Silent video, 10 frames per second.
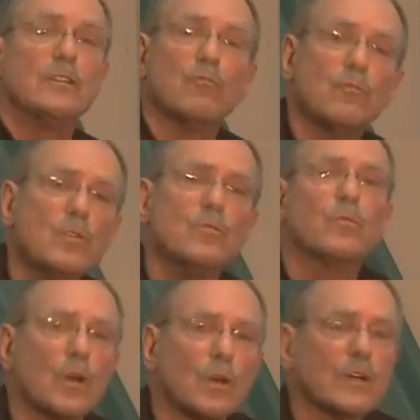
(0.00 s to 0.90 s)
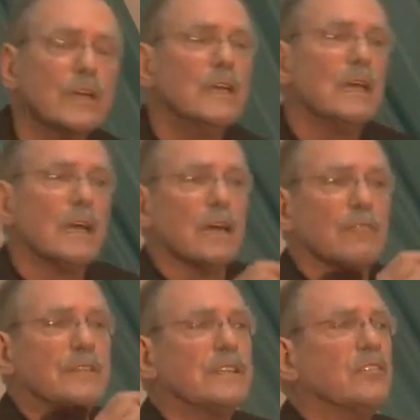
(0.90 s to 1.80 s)
The root word
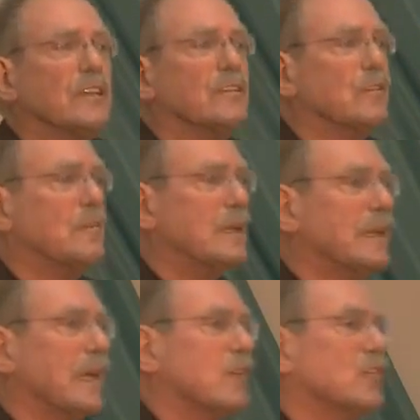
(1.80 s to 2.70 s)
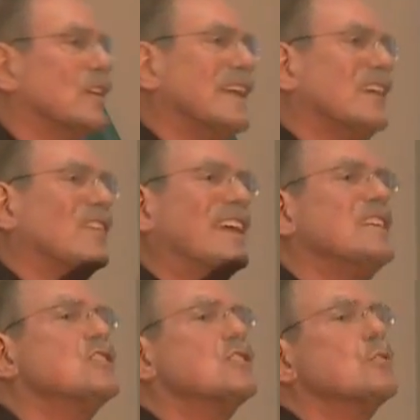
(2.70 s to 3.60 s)
of disintermediation is
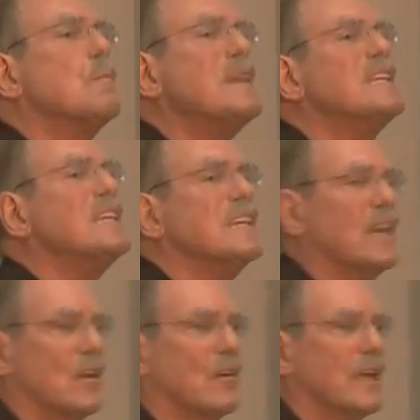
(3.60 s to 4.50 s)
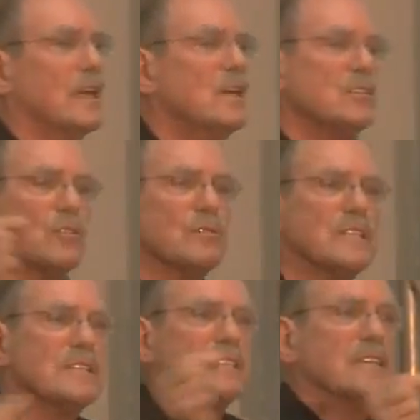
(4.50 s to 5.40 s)
intermediary. So,
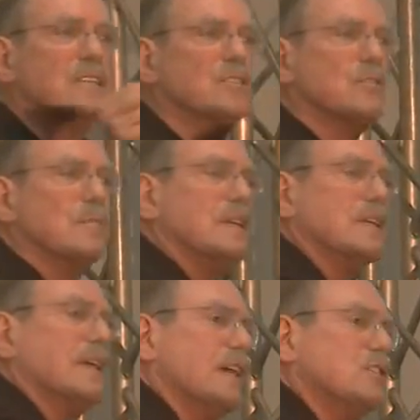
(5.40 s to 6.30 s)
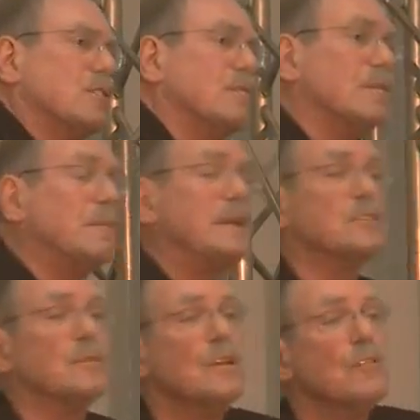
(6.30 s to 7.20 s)
disintermediation means